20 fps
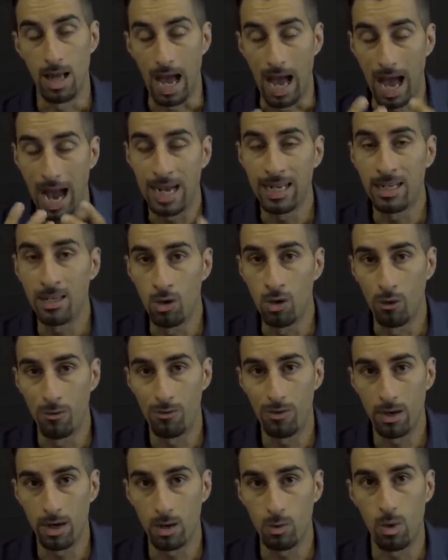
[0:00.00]
I know
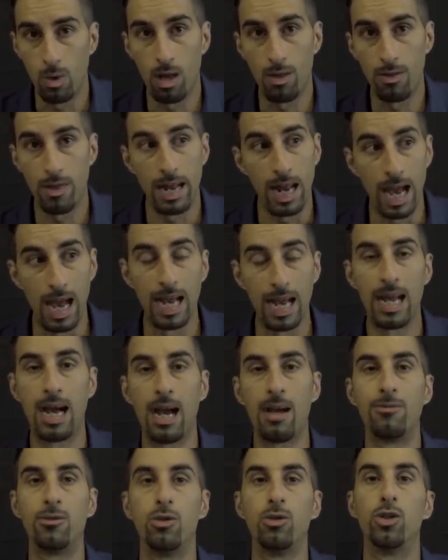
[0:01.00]
very well that I
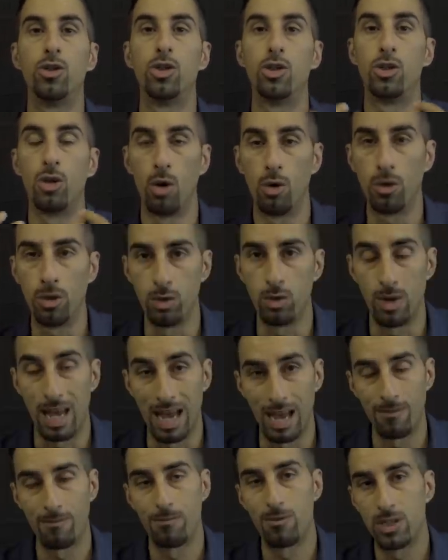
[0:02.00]
have to show you
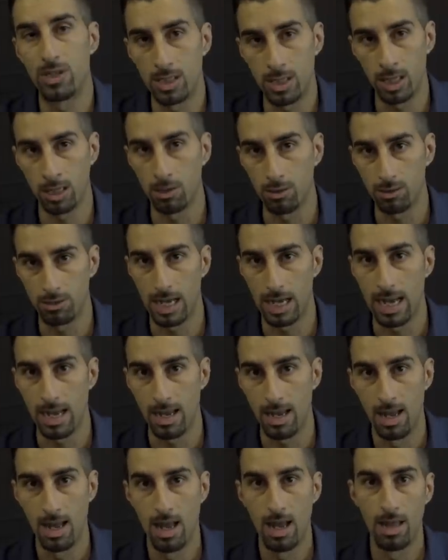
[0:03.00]
every single
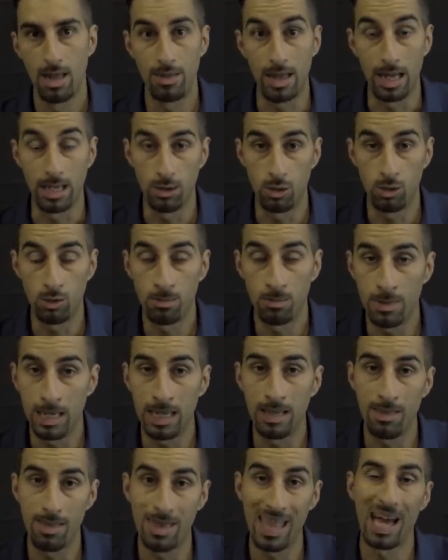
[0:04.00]
day that you
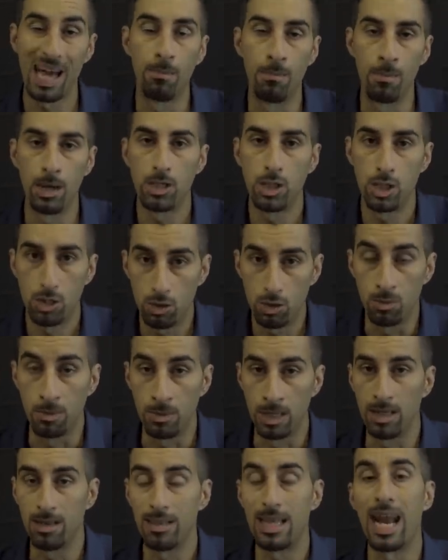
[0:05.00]
mean that much to
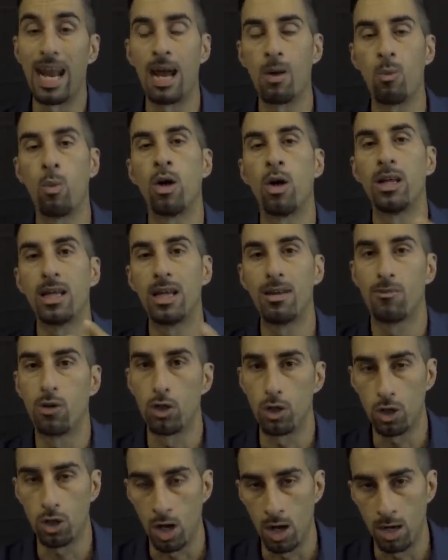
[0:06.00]
me that I want to give
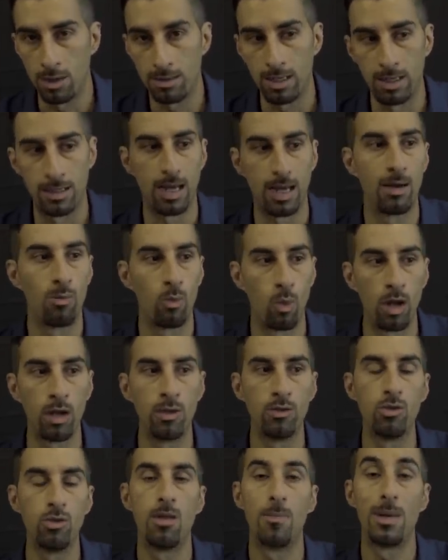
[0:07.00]
good content. I
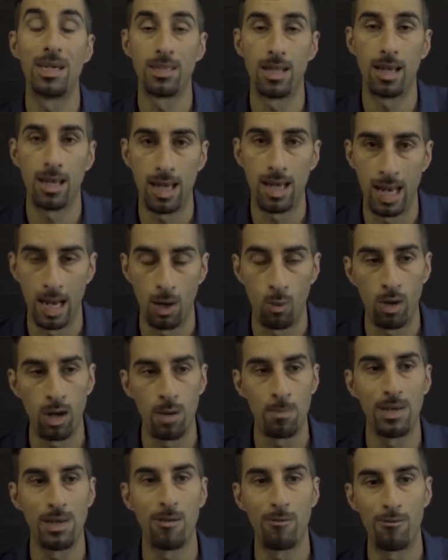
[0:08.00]
want to do the best I can. I want
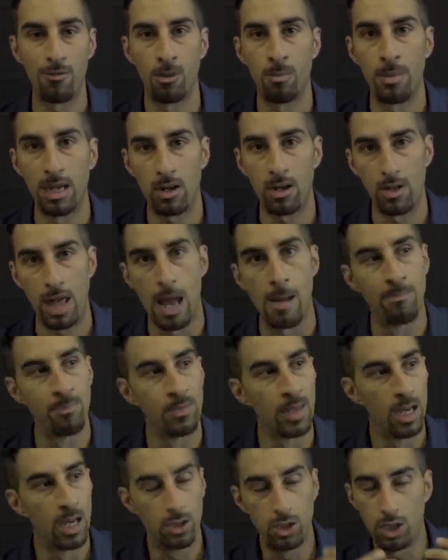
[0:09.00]
to be a filmmaker that
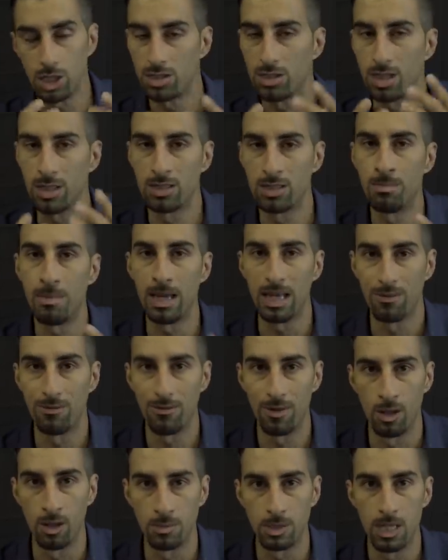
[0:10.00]
just doesn't make
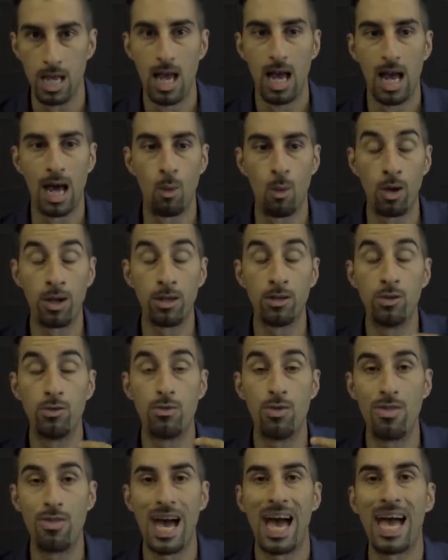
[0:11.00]
films. I want to
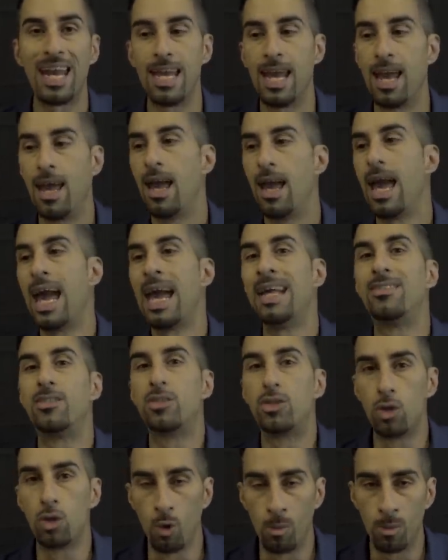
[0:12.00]
do that and
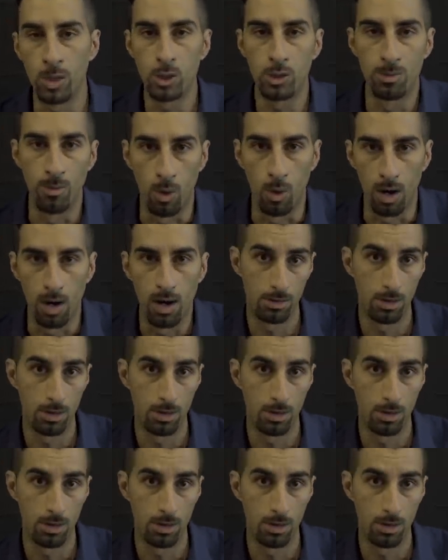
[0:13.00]
so much more.